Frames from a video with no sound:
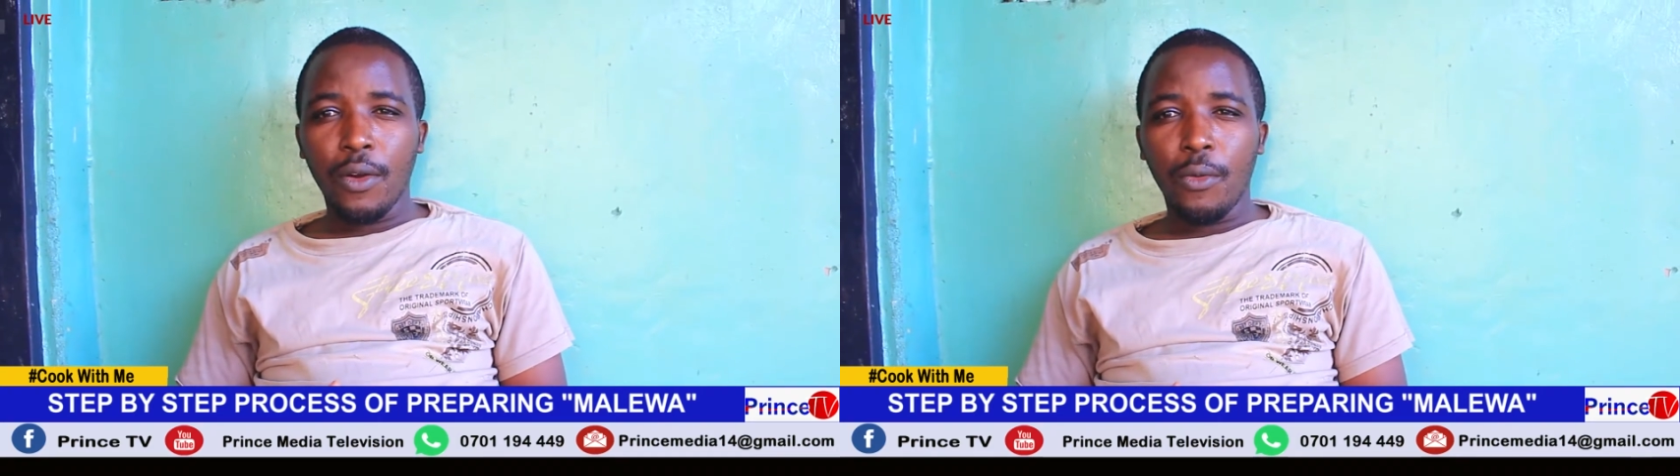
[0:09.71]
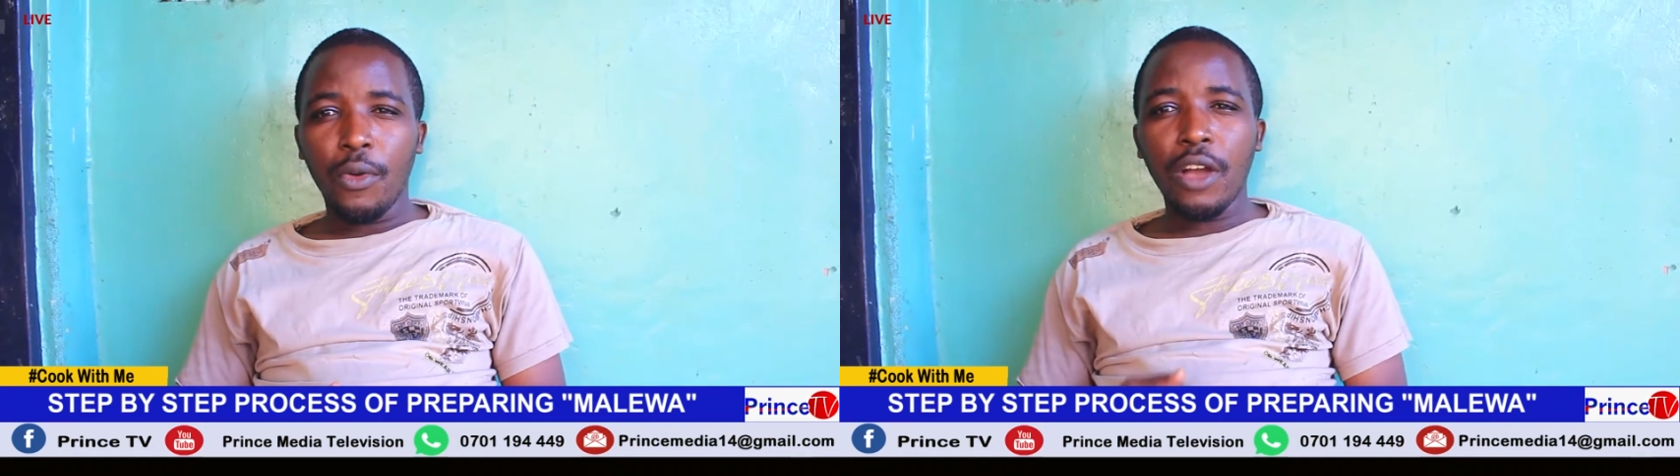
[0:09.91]

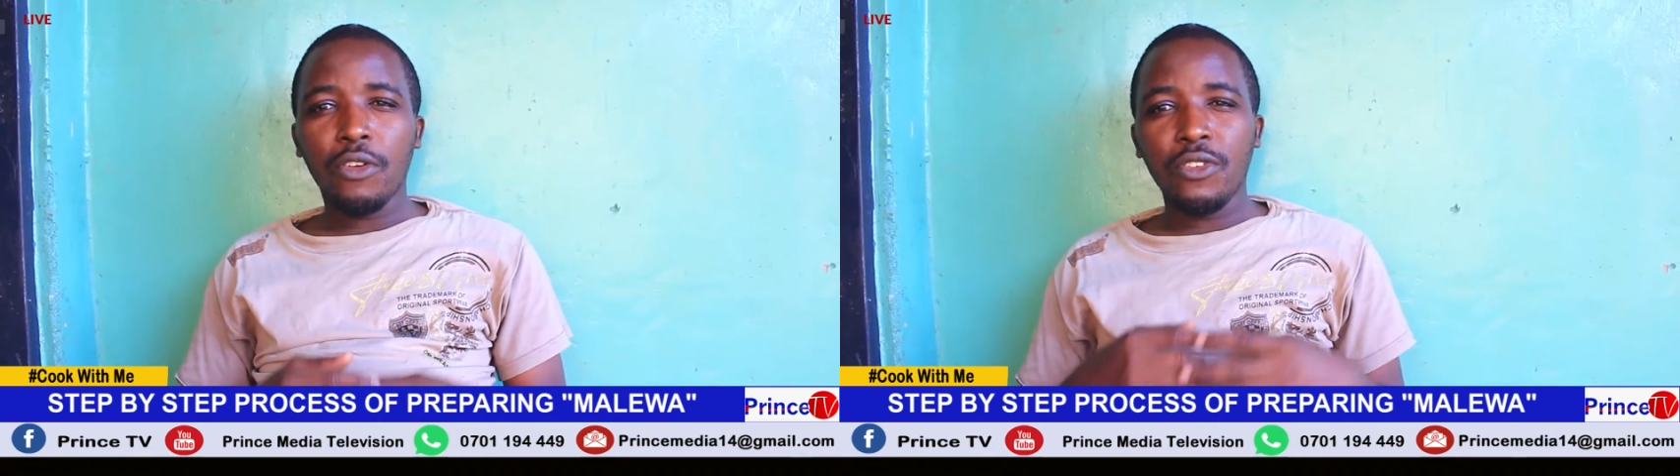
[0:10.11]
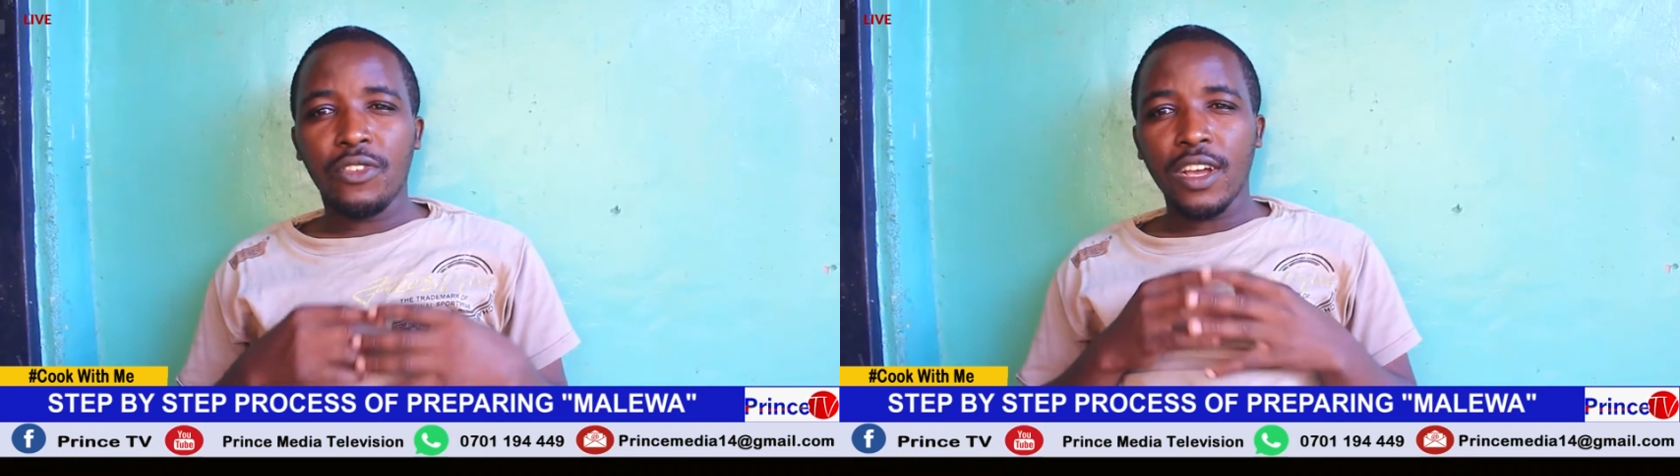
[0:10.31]
we are
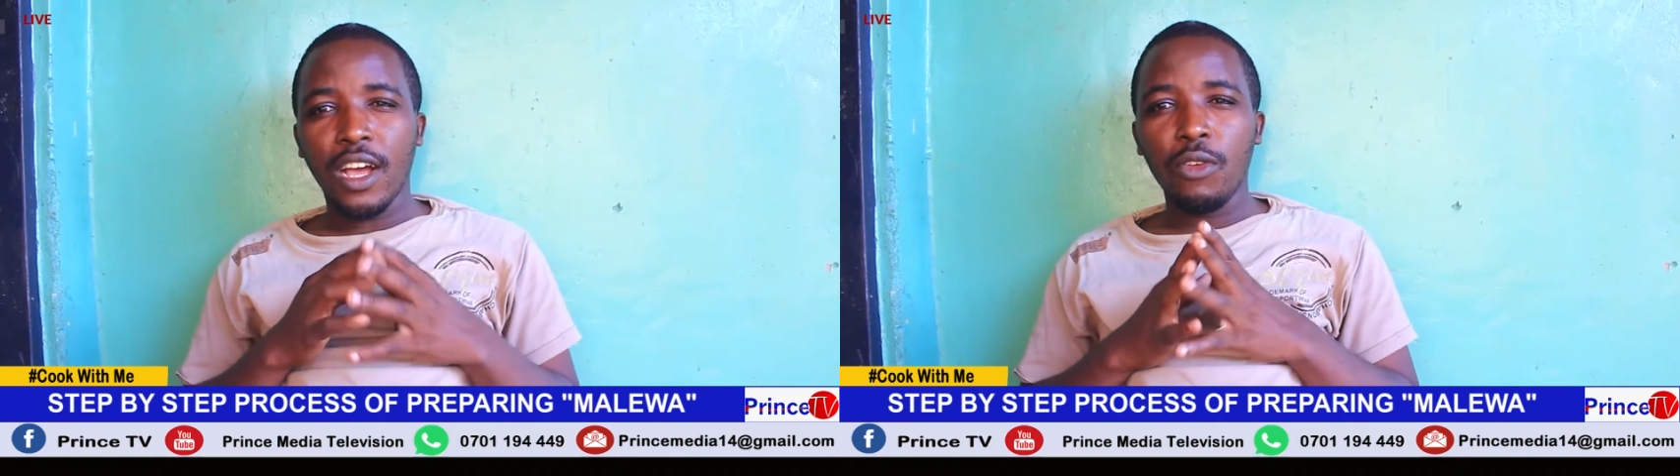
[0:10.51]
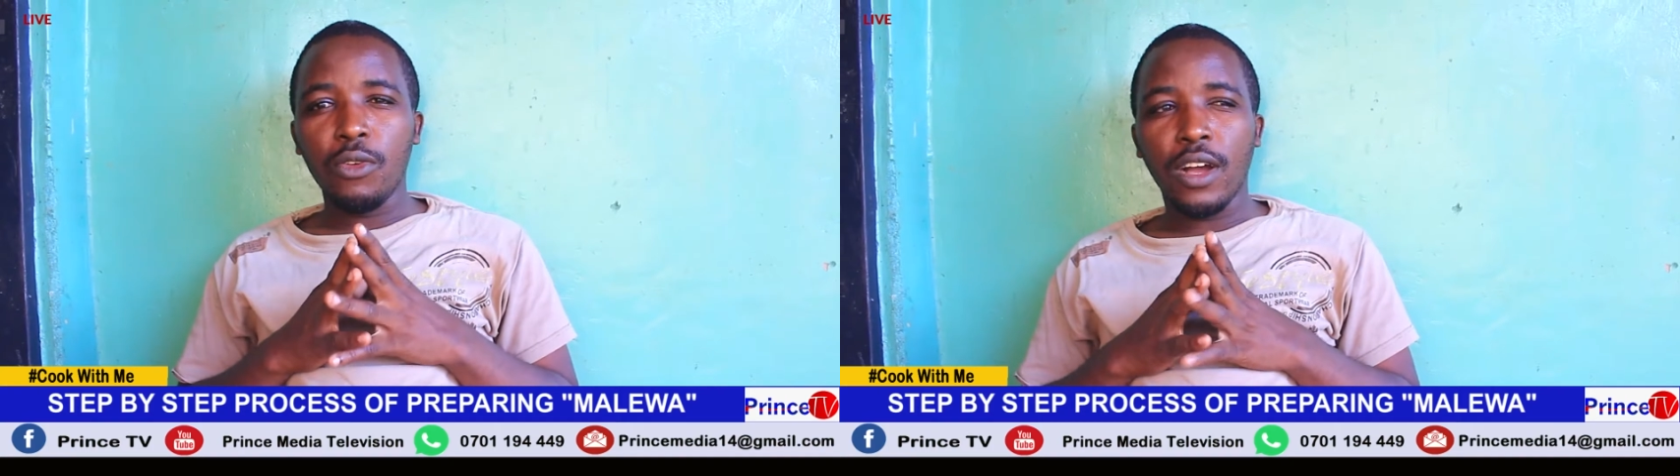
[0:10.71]
going to take a
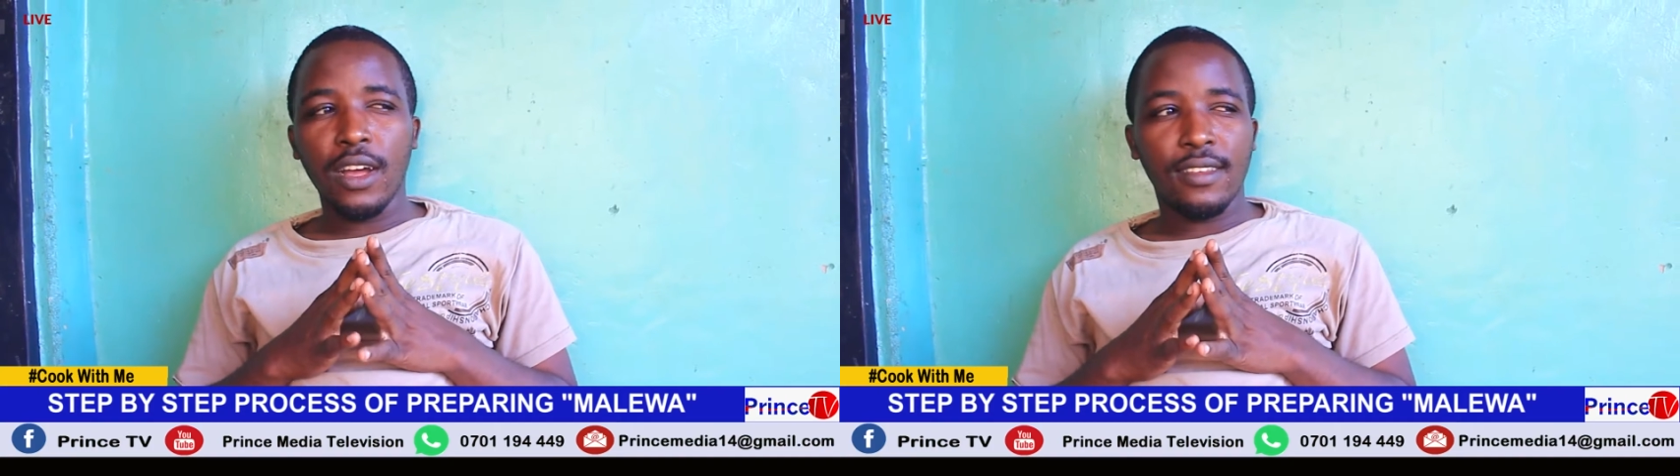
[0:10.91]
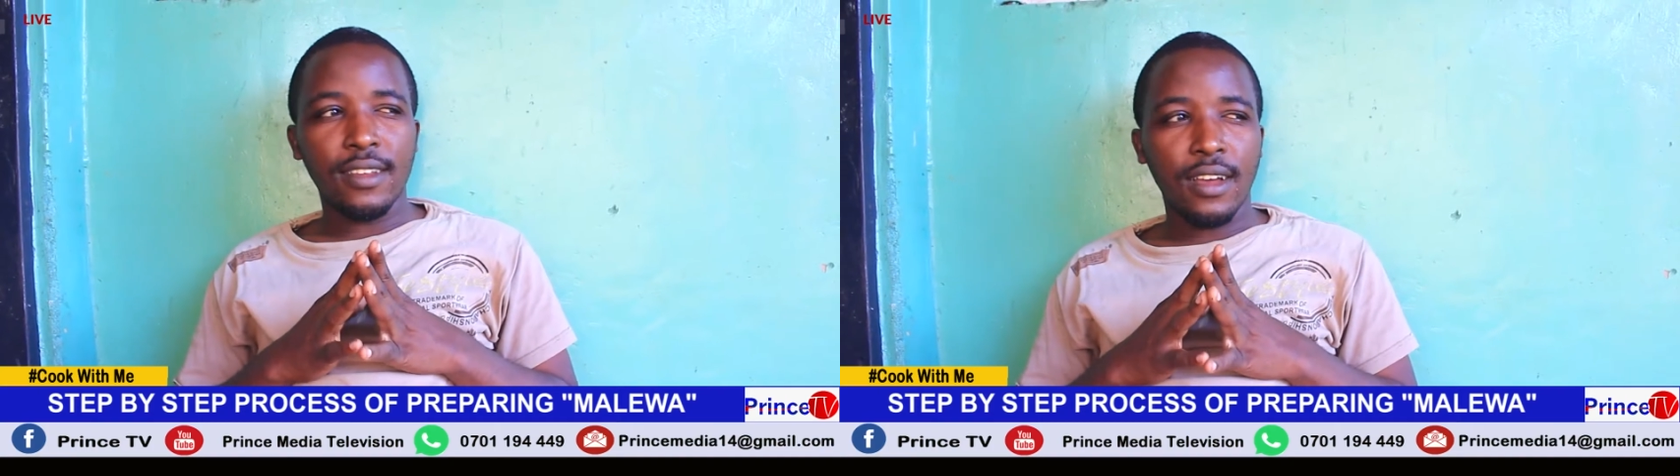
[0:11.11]
look at